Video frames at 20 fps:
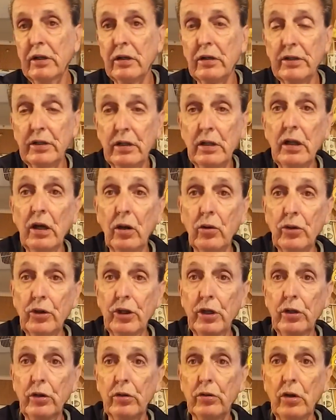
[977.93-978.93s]
You know, know
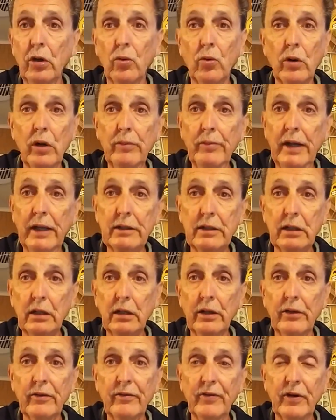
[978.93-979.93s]
you. Don't worry about the
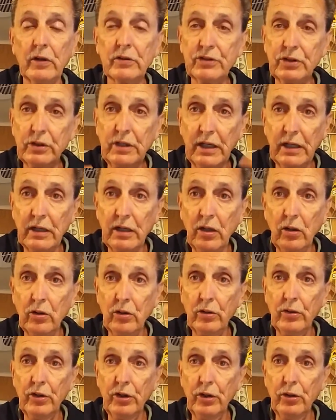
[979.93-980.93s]
other folks. You got to know
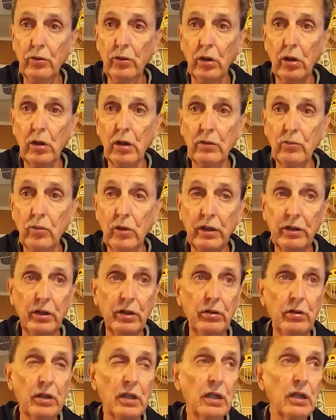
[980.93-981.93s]
who you are and what
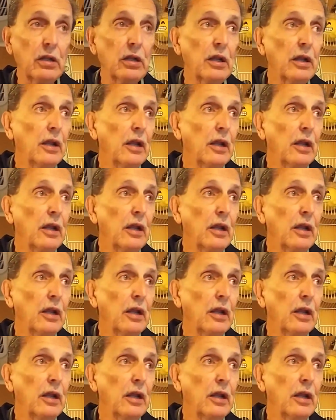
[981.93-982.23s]
you need.